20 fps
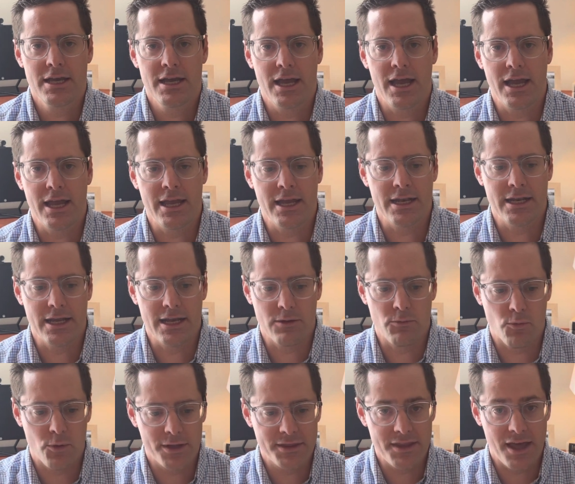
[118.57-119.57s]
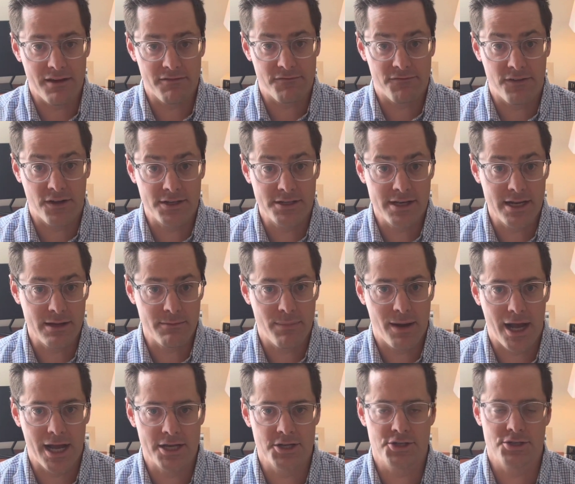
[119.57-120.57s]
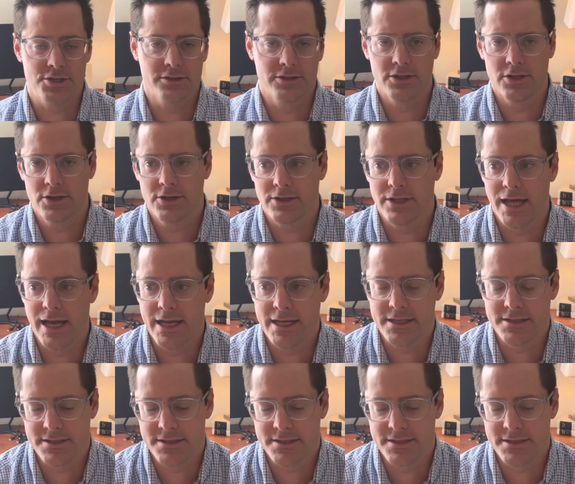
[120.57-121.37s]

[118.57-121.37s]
and what that funding pie should look like.